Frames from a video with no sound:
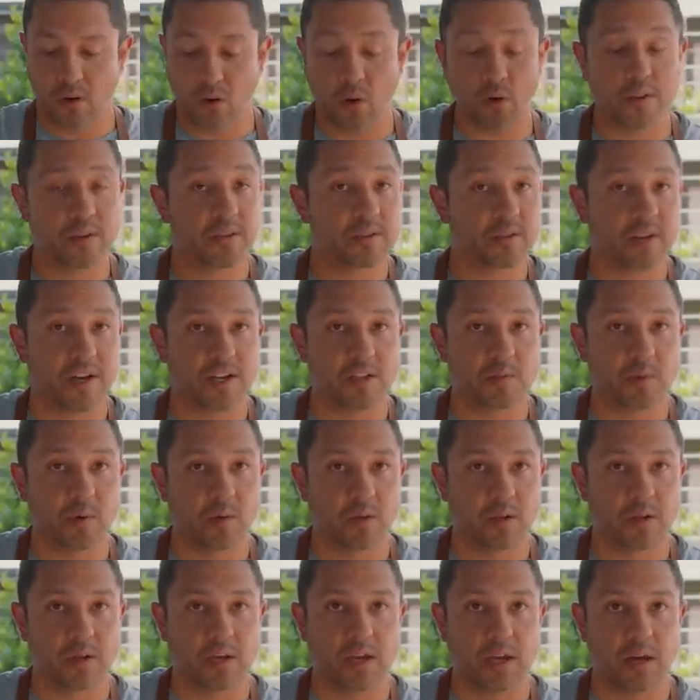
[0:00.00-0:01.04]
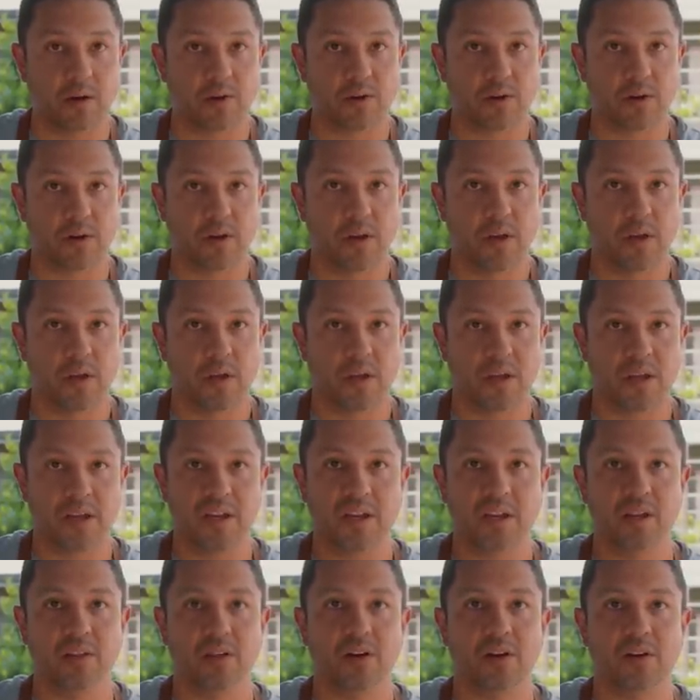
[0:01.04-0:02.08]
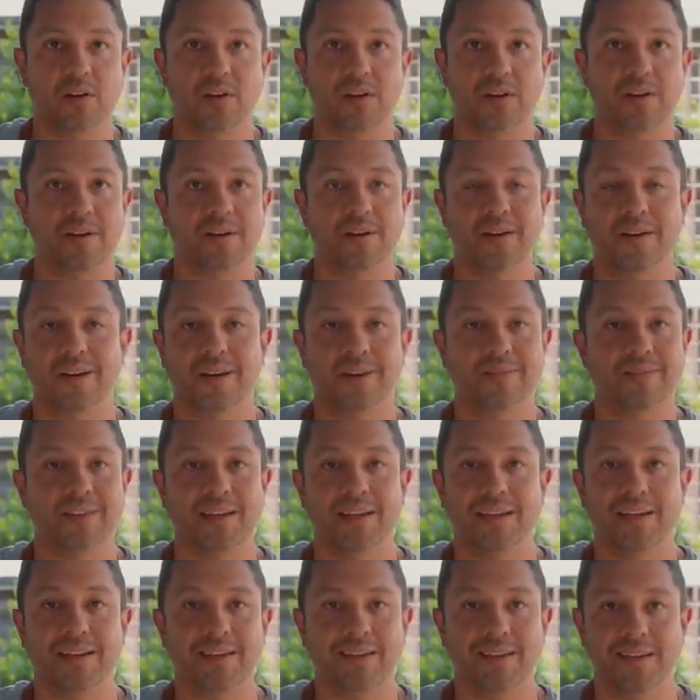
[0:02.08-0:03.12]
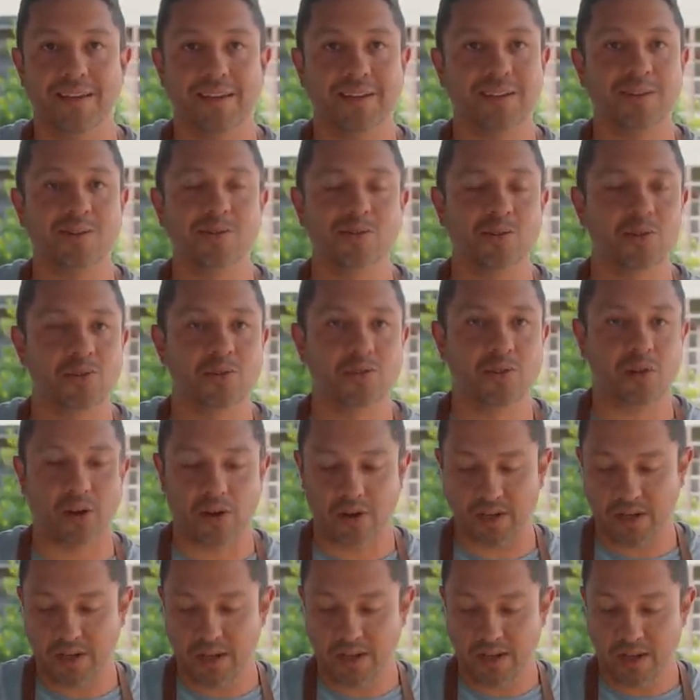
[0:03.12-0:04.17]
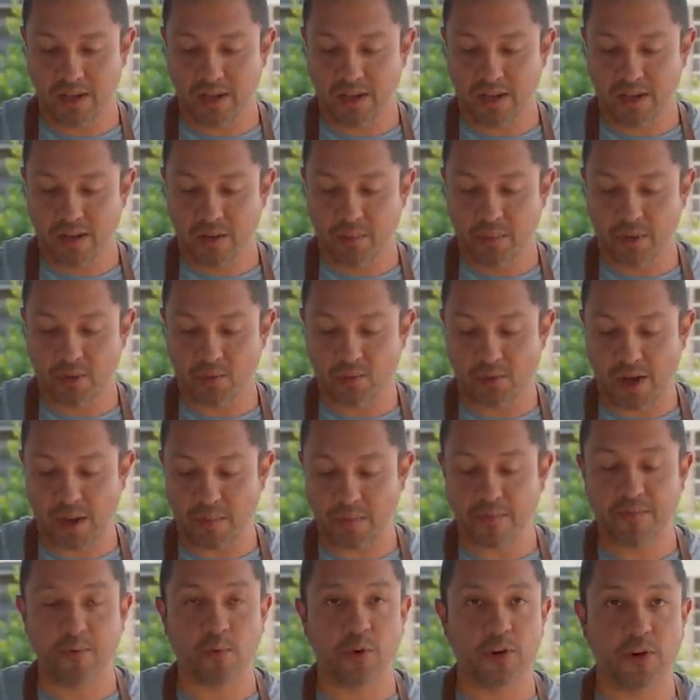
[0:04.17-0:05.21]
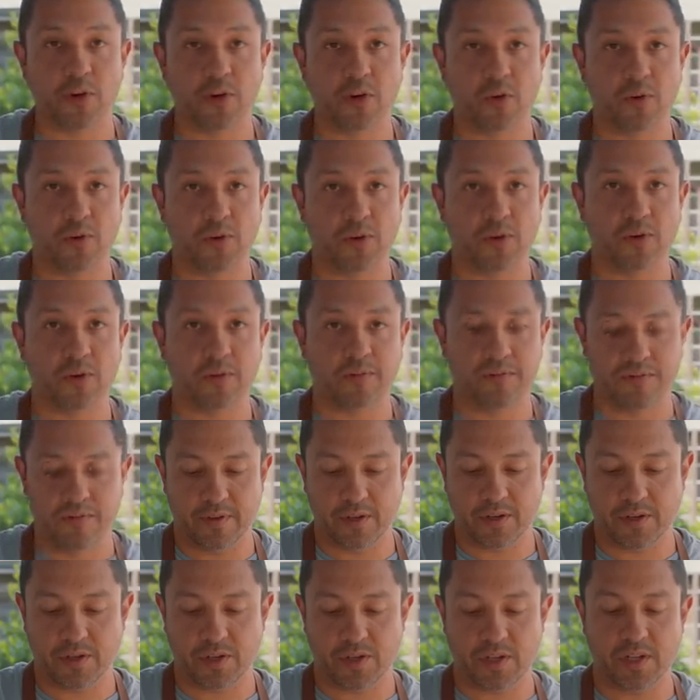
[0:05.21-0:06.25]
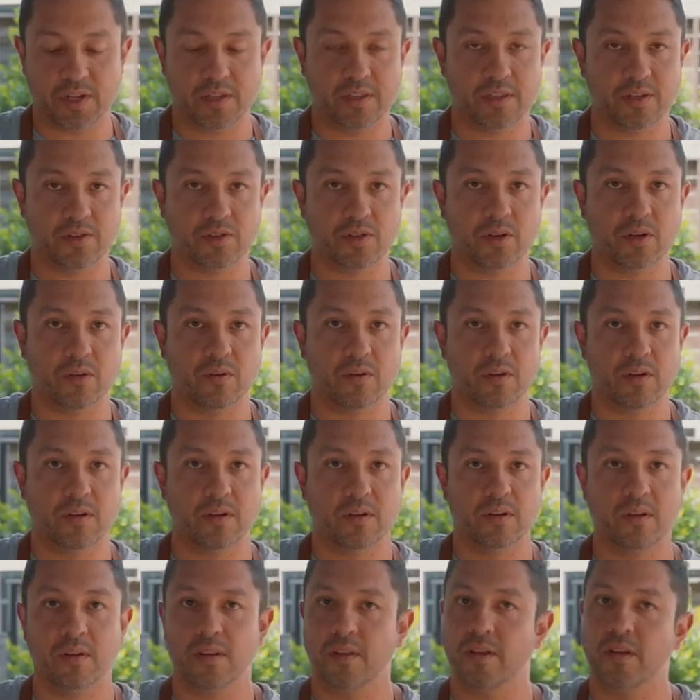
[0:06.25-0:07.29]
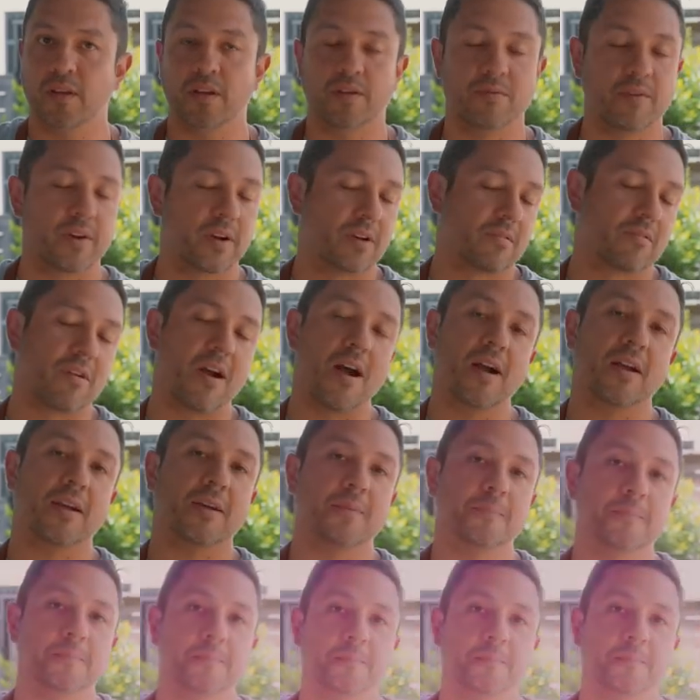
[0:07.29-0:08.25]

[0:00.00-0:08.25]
or this ice bowl on the counter any longer, you're gonna kind of like get a little too soggy. But right before you're going to cook fish, get this going, then you're ready to rock.